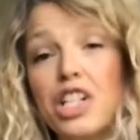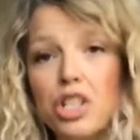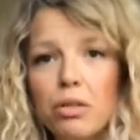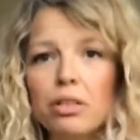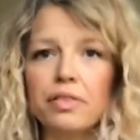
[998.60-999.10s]

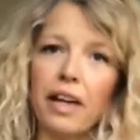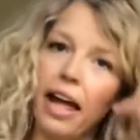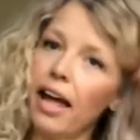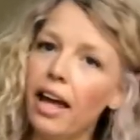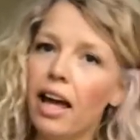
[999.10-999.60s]
do love
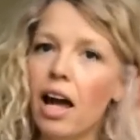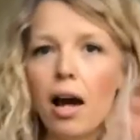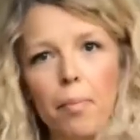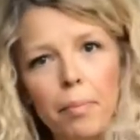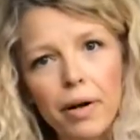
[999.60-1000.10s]
it,
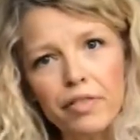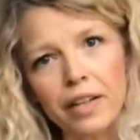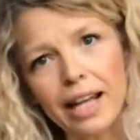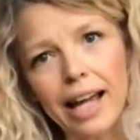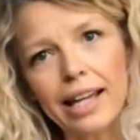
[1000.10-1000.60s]
but I
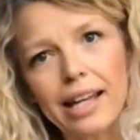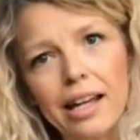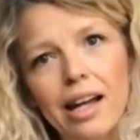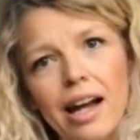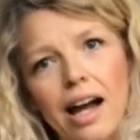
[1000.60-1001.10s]
feel like
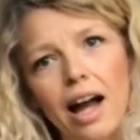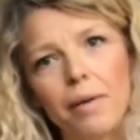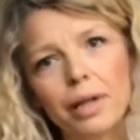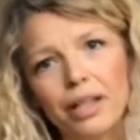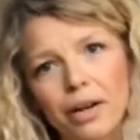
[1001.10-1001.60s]

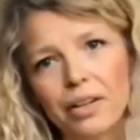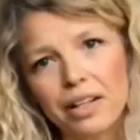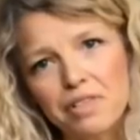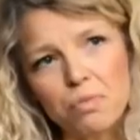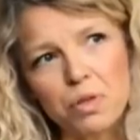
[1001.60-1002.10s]
I'm going to go and
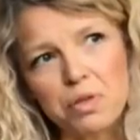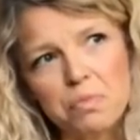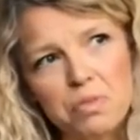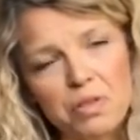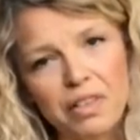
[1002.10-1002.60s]
give someone
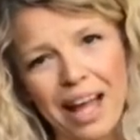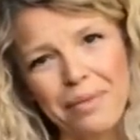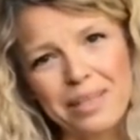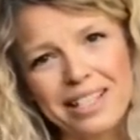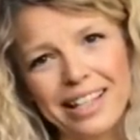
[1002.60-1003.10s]
some sort of
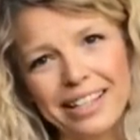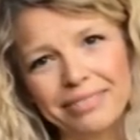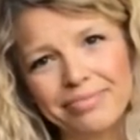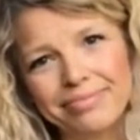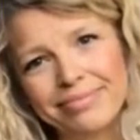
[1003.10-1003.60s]
counselling
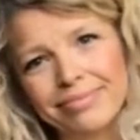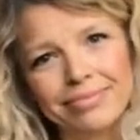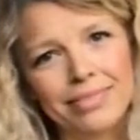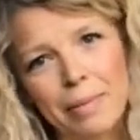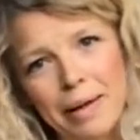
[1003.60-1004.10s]

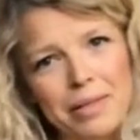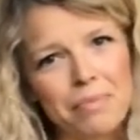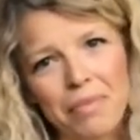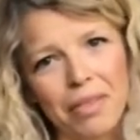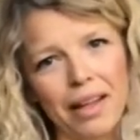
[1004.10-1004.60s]
about
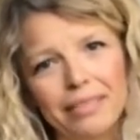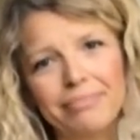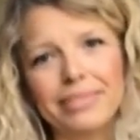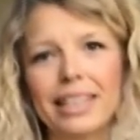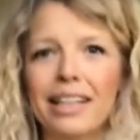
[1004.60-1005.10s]
something.
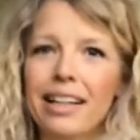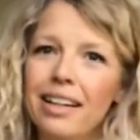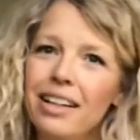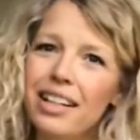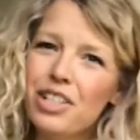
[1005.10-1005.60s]

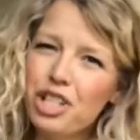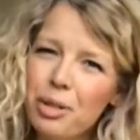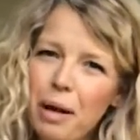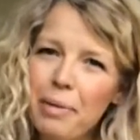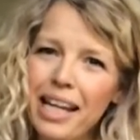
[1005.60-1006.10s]
Do you
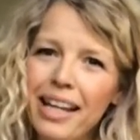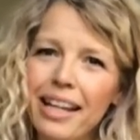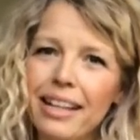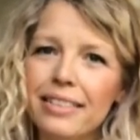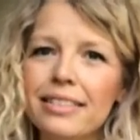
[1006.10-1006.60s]
know what I
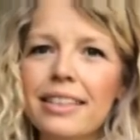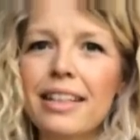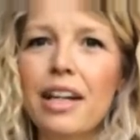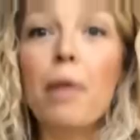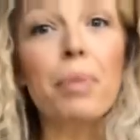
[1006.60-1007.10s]
mean?
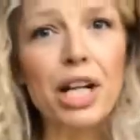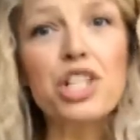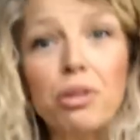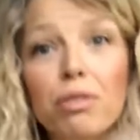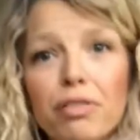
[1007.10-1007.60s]
But I
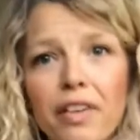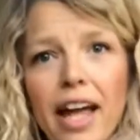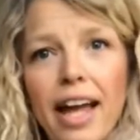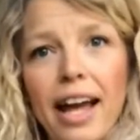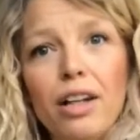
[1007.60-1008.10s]
do love
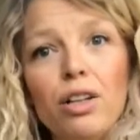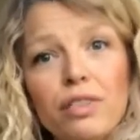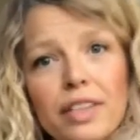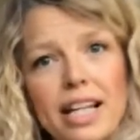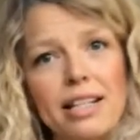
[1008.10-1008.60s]
it. I
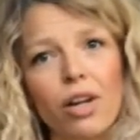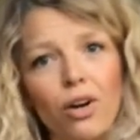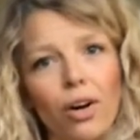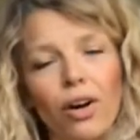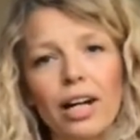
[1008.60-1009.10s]
love this
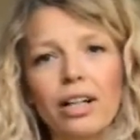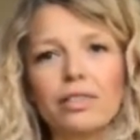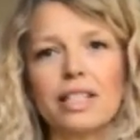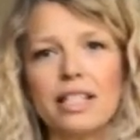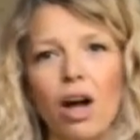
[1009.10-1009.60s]
look. I
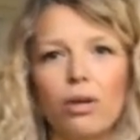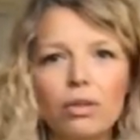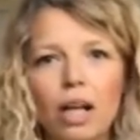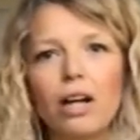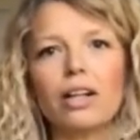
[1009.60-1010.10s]
love this
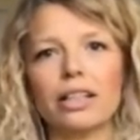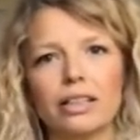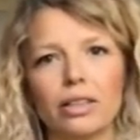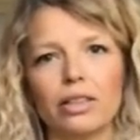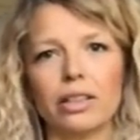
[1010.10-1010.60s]
whole
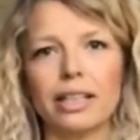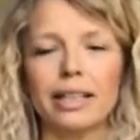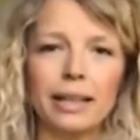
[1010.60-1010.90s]
Lagan look.